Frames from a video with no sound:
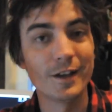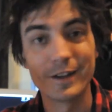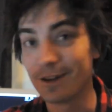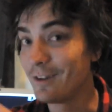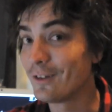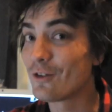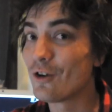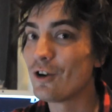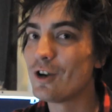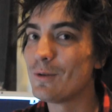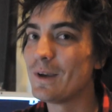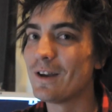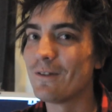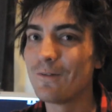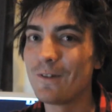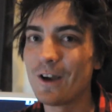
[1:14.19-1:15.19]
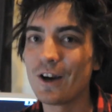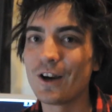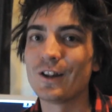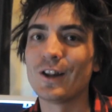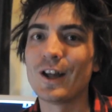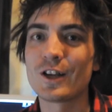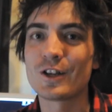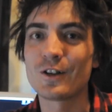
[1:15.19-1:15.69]
This is going to be a very
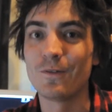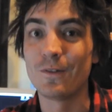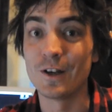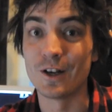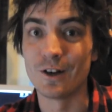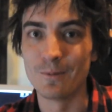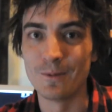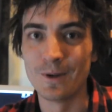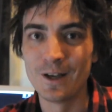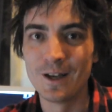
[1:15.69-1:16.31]
lush film.